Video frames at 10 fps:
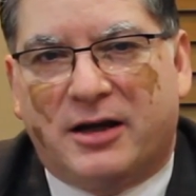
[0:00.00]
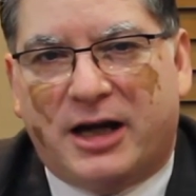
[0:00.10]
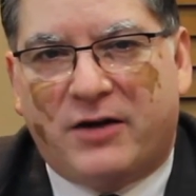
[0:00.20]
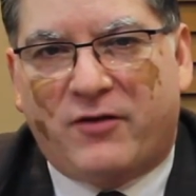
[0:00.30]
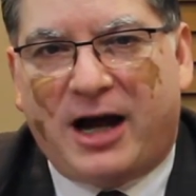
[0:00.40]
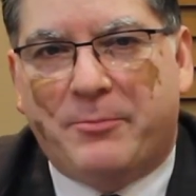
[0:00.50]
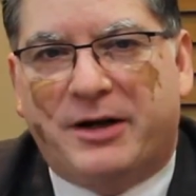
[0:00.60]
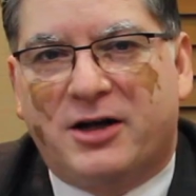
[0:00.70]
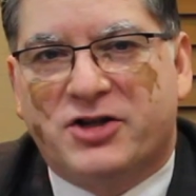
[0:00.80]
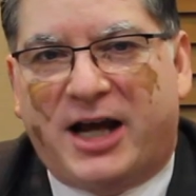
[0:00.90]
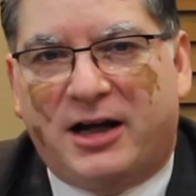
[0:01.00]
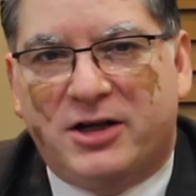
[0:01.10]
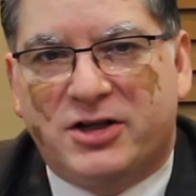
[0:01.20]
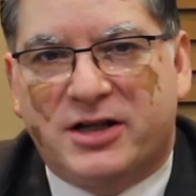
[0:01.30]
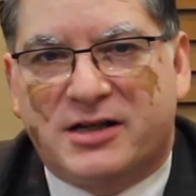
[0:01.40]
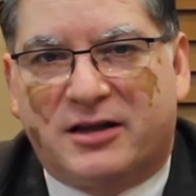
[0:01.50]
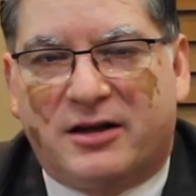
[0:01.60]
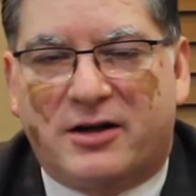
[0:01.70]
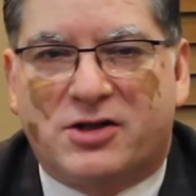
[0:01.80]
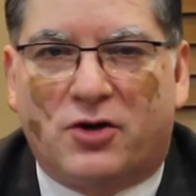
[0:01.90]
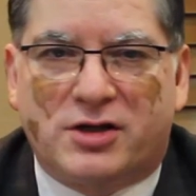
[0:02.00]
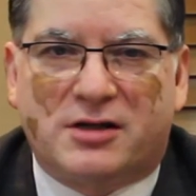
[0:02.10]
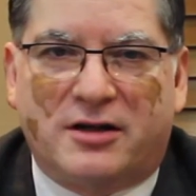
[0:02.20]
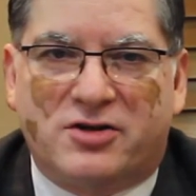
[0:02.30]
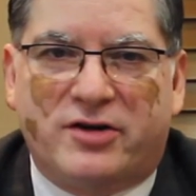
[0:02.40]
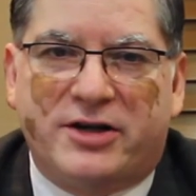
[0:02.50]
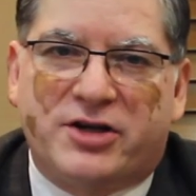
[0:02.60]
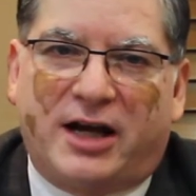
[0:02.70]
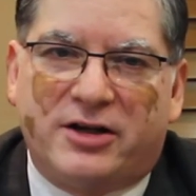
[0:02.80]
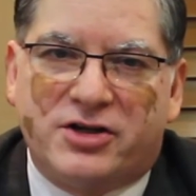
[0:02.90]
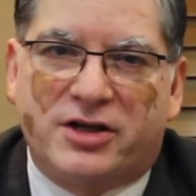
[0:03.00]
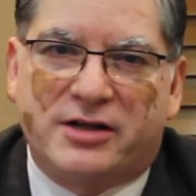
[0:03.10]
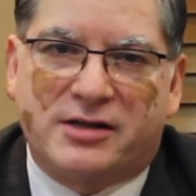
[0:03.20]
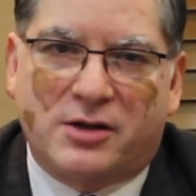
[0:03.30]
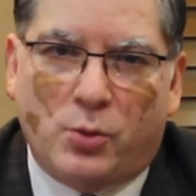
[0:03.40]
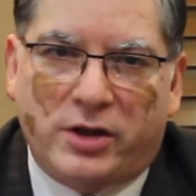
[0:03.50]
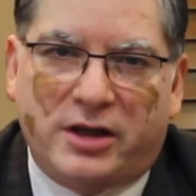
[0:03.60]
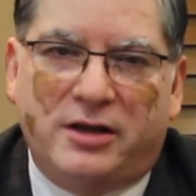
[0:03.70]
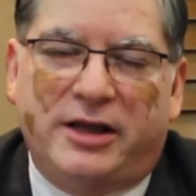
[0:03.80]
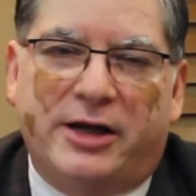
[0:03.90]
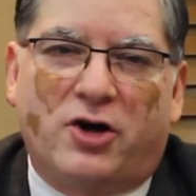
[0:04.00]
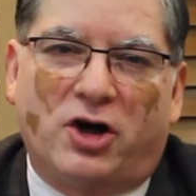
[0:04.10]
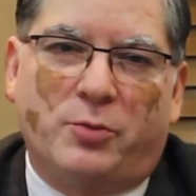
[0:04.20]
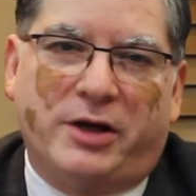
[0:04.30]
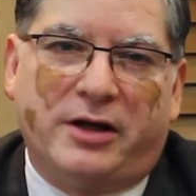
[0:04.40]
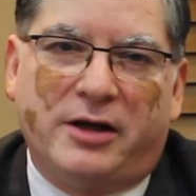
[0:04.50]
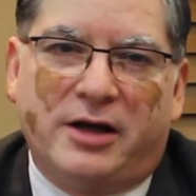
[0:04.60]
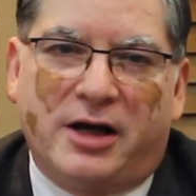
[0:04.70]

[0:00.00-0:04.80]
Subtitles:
environmental challenges and the resource constraint challenges within the economy,